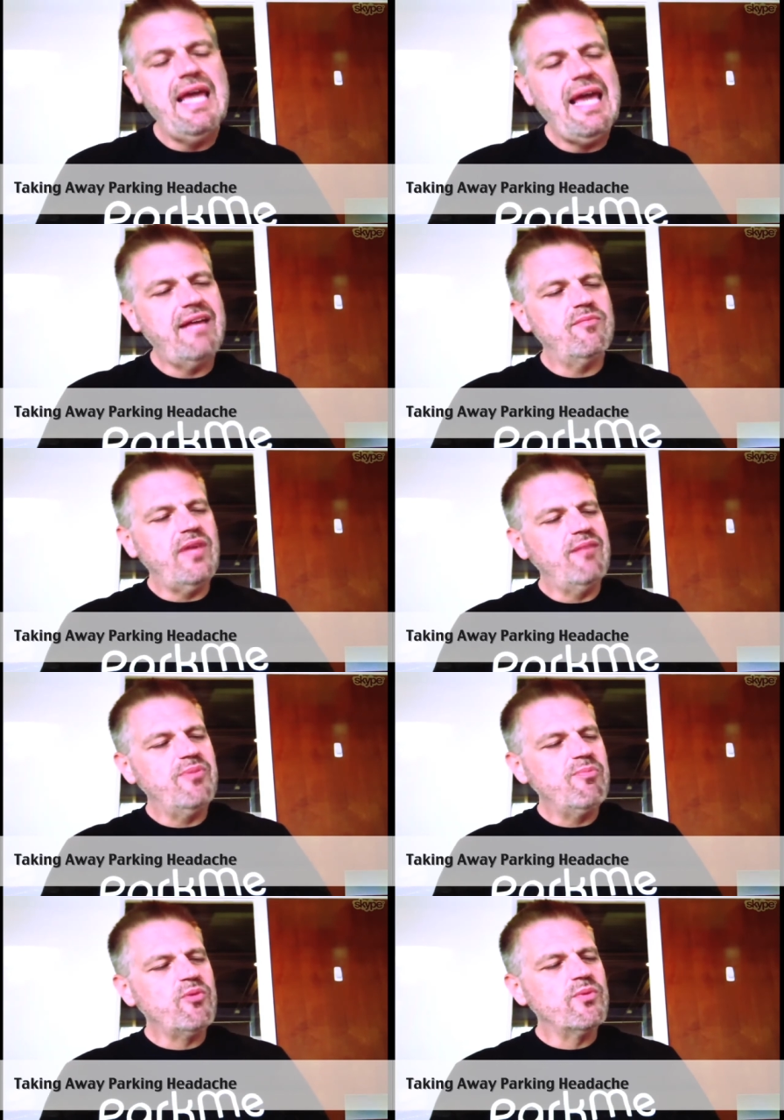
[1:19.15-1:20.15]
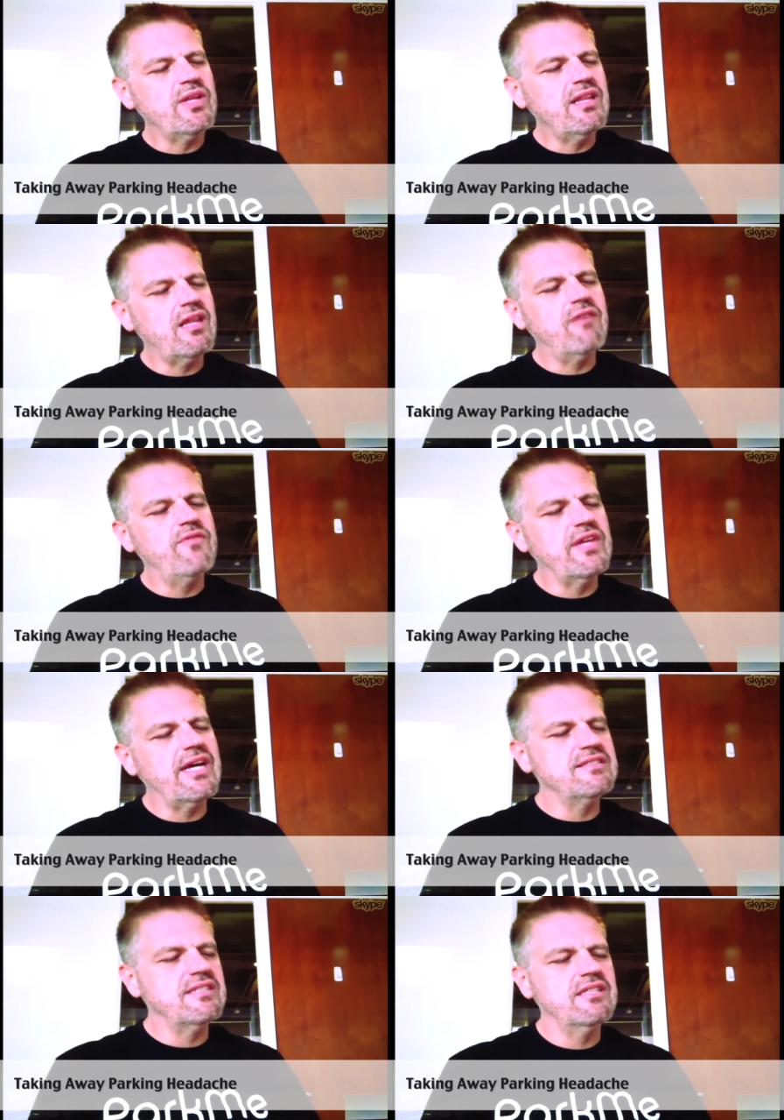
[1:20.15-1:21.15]
and, and people really love the
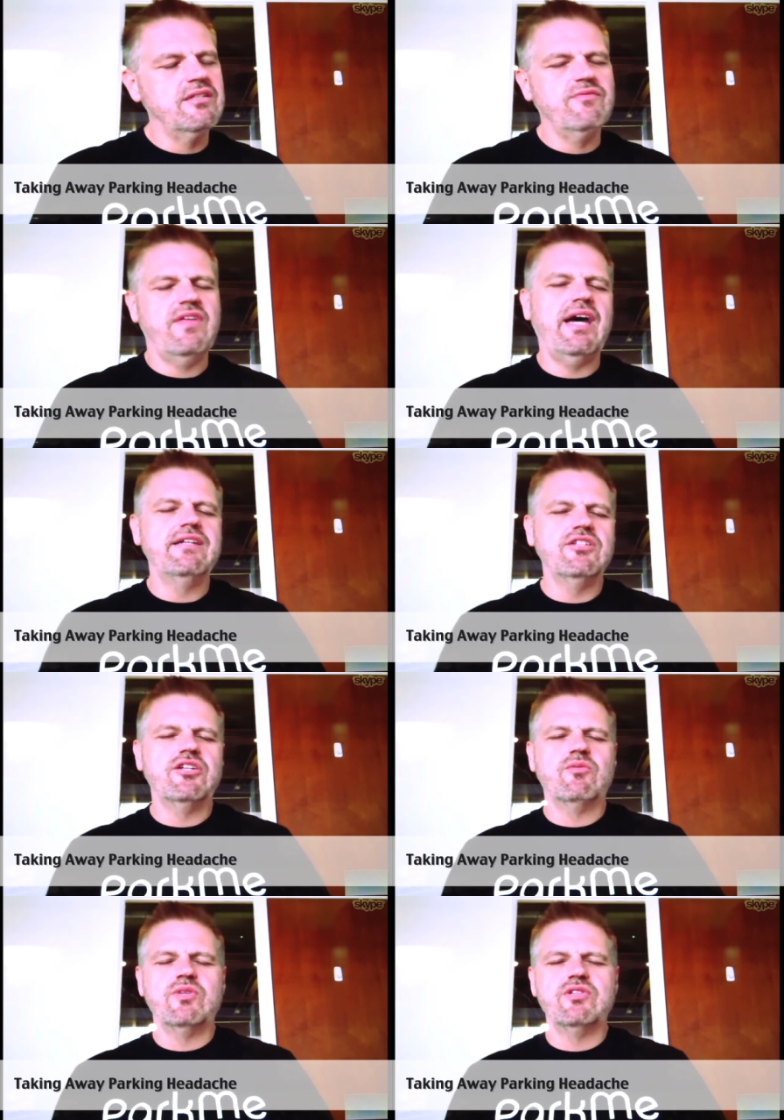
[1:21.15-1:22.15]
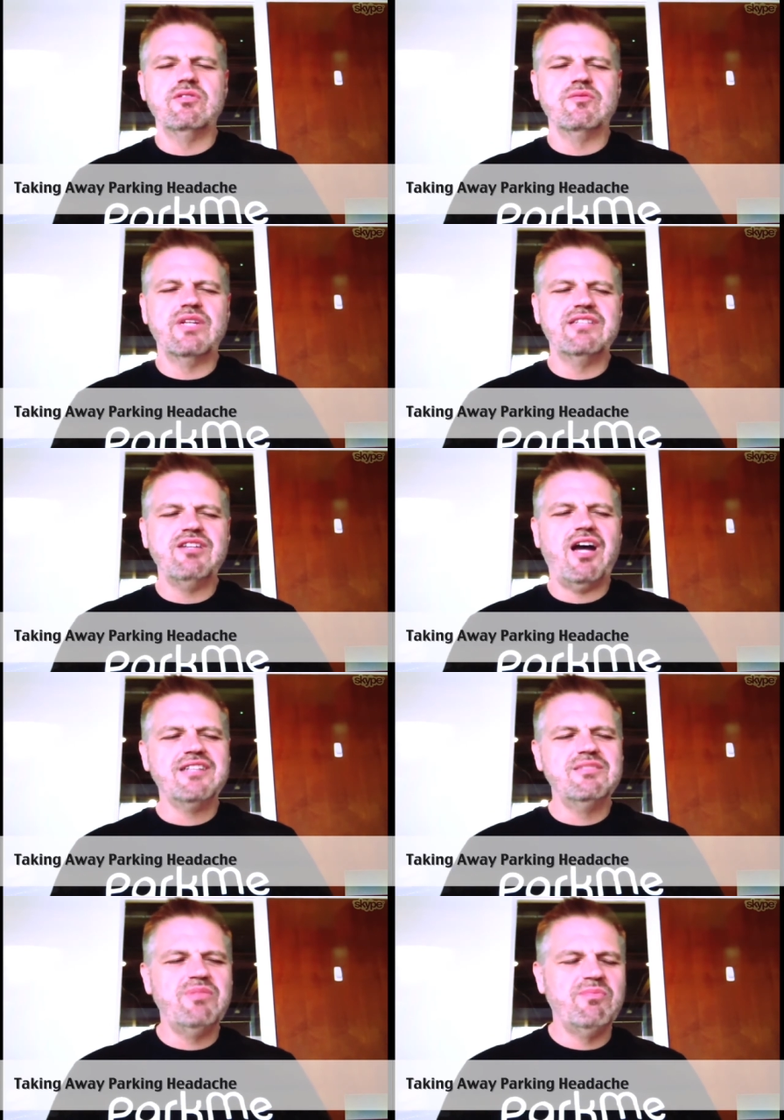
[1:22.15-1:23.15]
idea of that you know when, you, when i
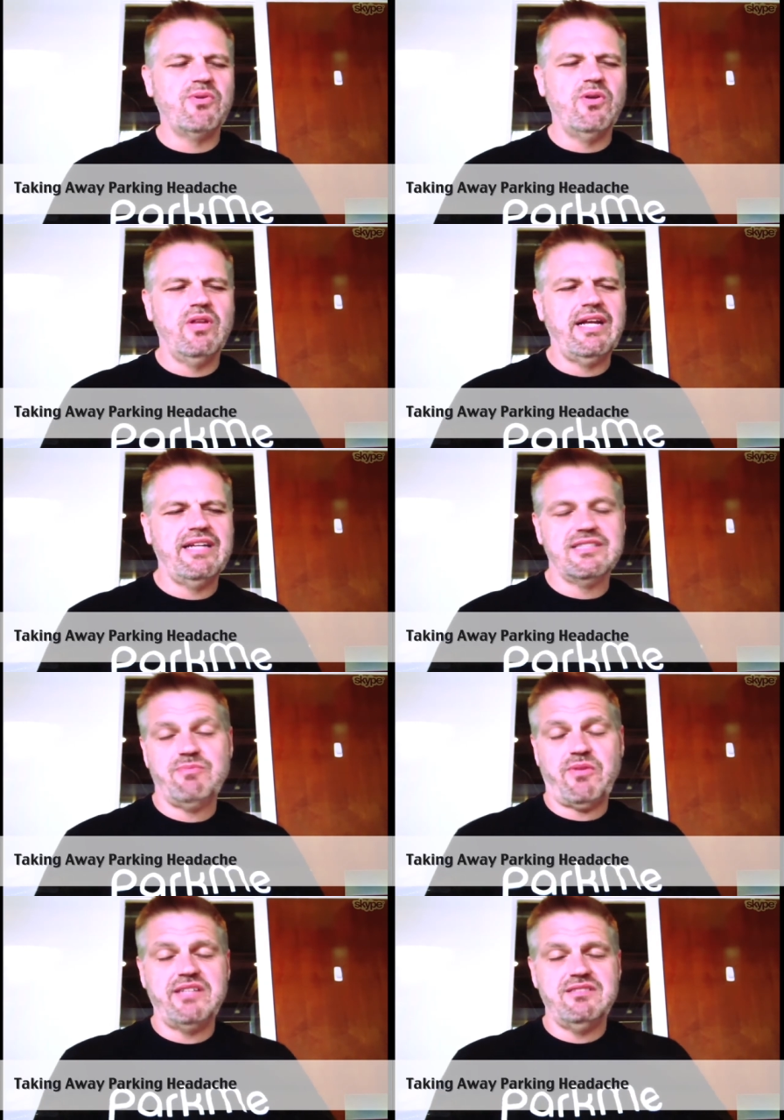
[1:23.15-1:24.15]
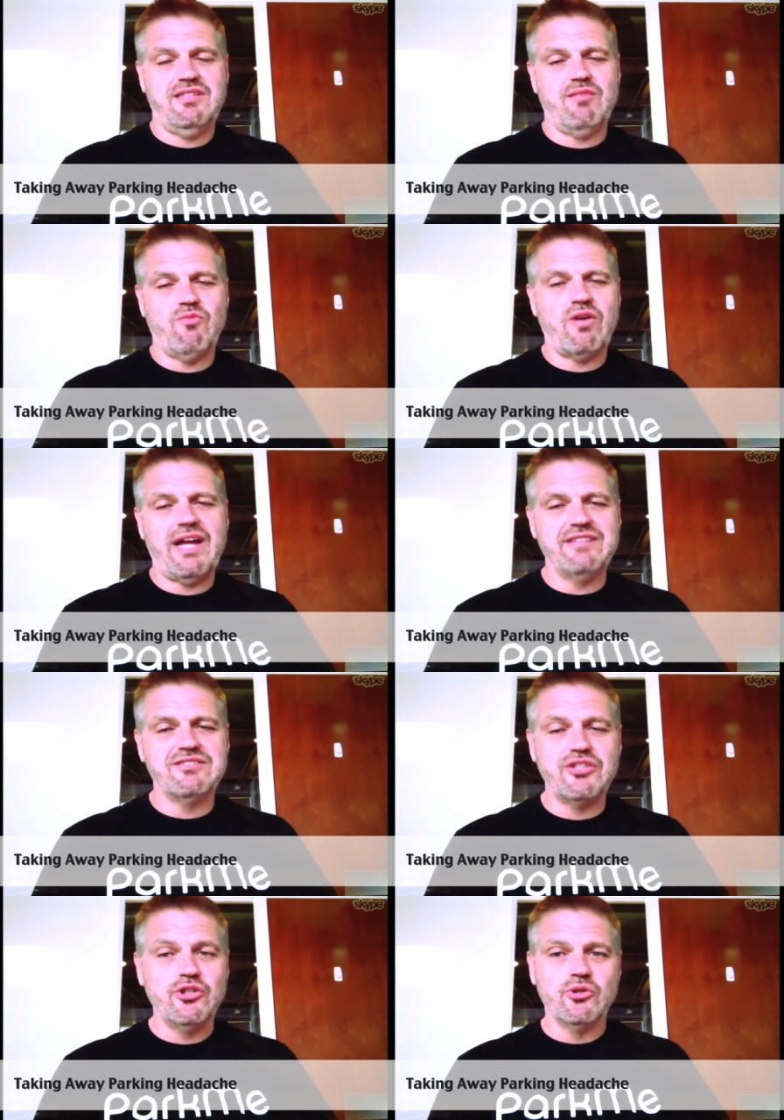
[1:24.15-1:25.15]
talk to people and i explain to them what i
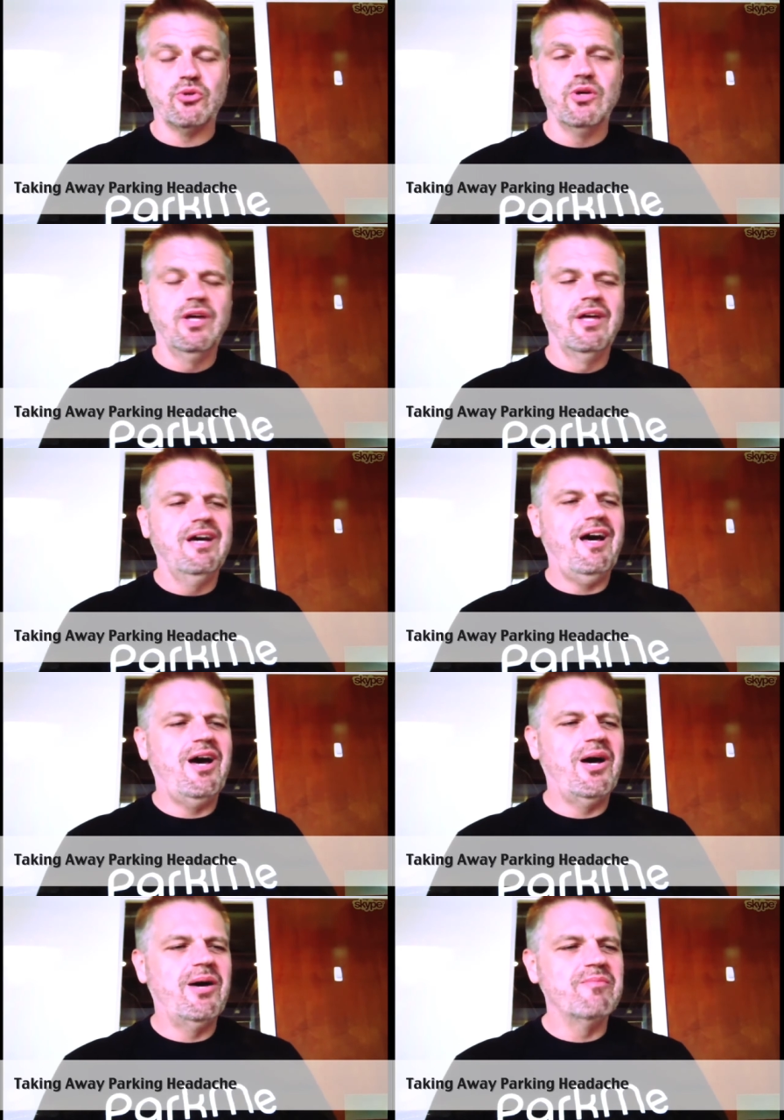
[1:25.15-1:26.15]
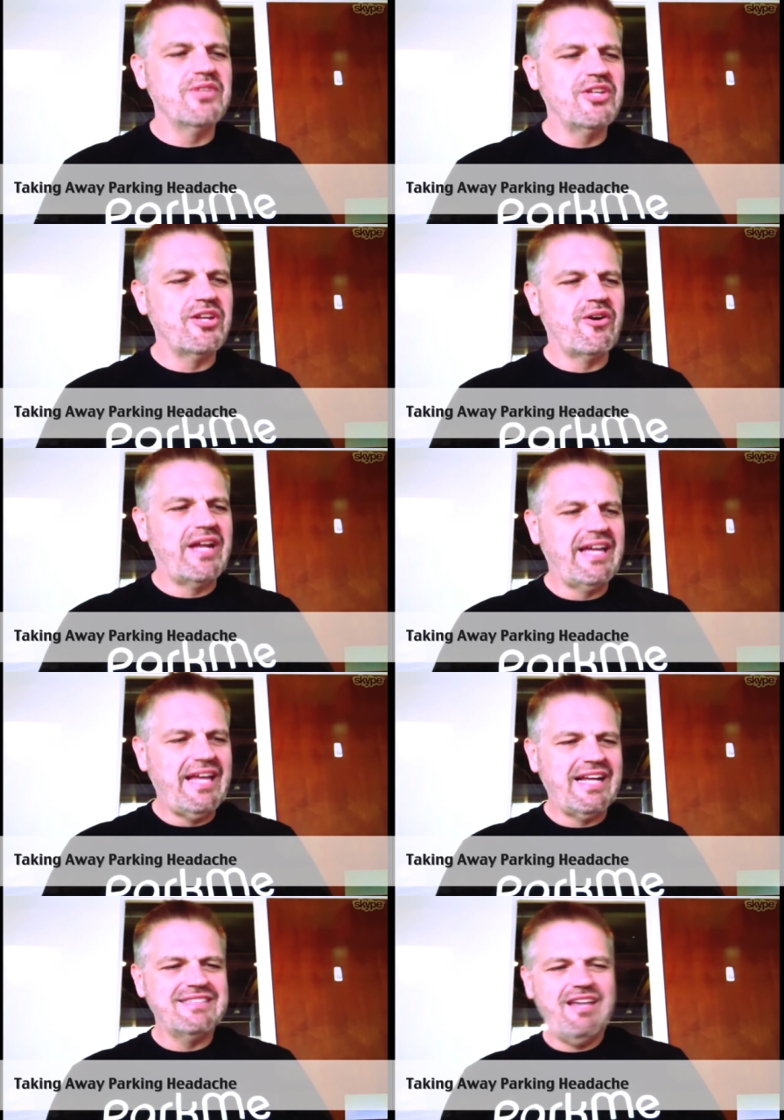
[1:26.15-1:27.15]
do um, you know, and I,
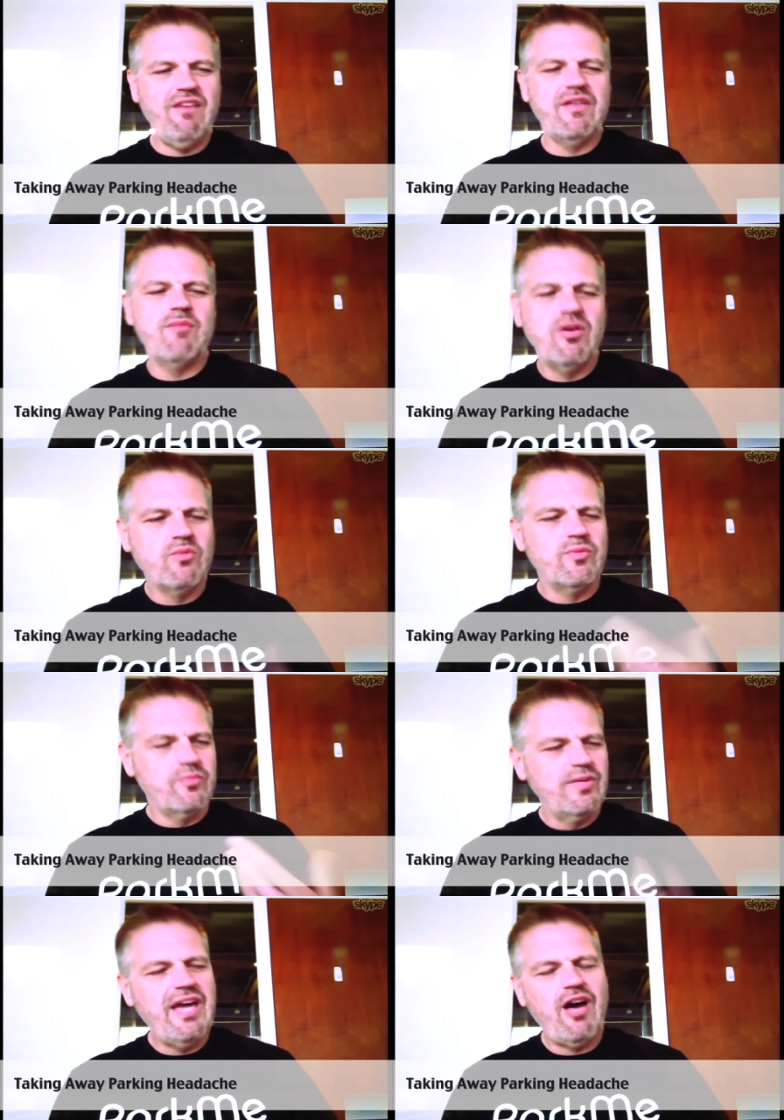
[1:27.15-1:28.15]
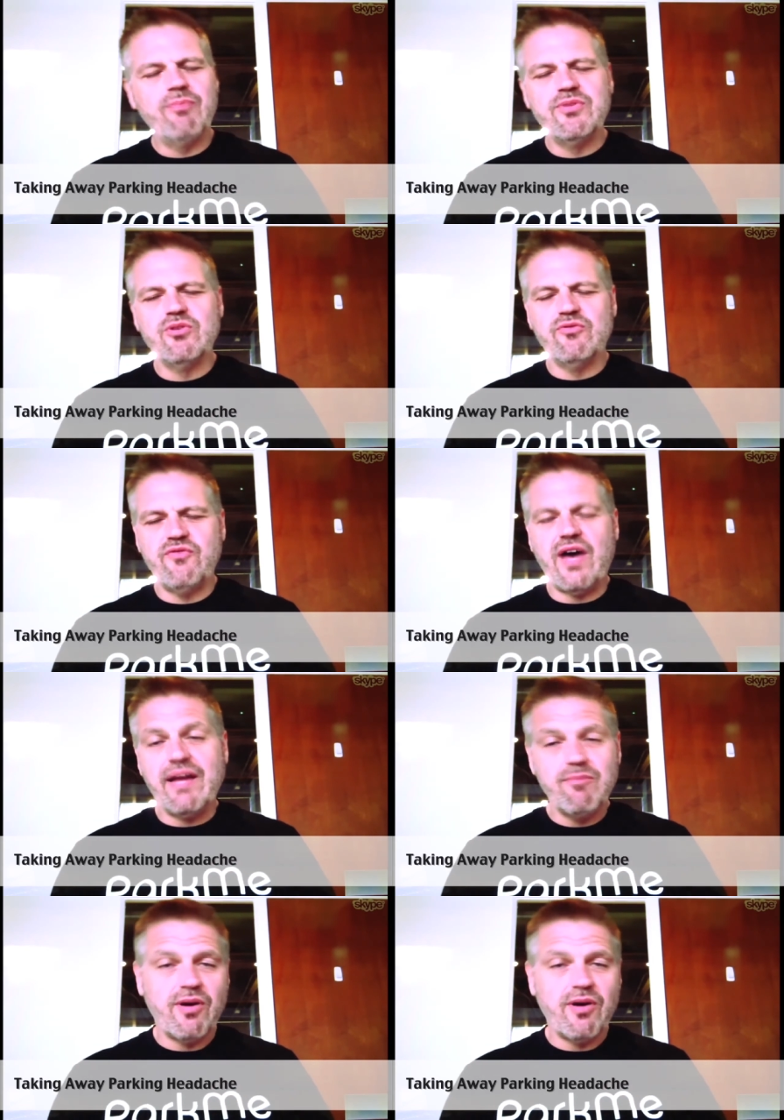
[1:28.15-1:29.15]
and I tell them, oh, we help you
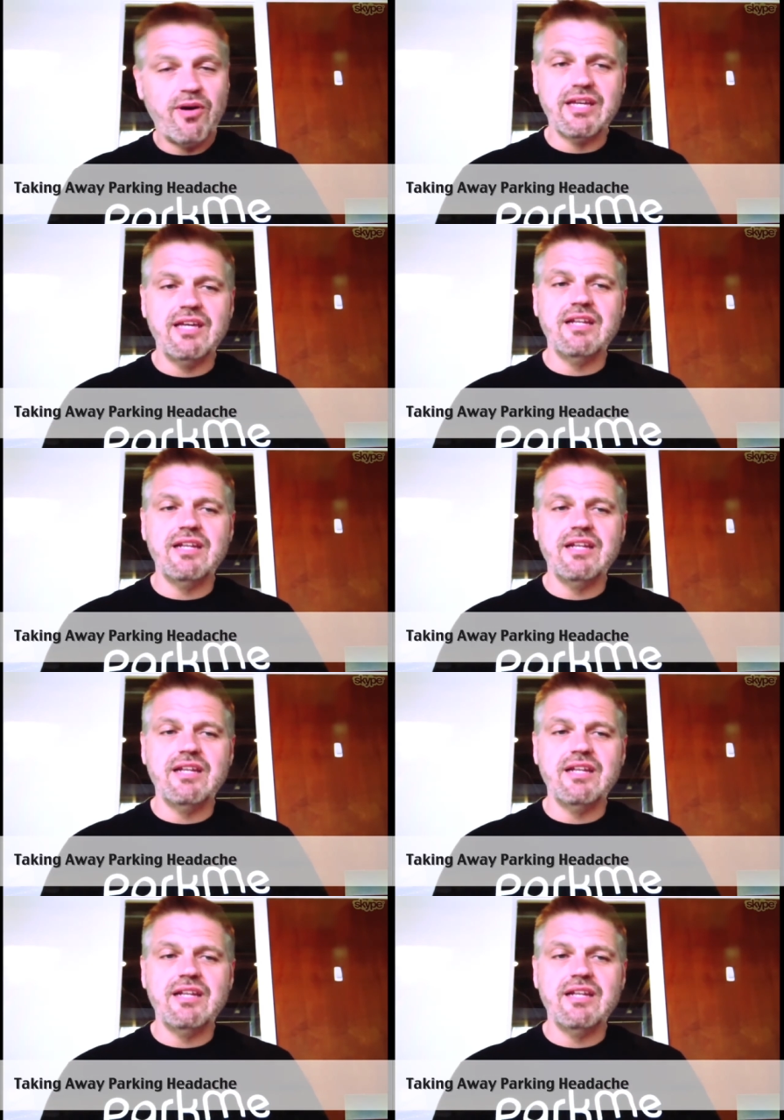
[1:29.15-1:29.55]
find parking.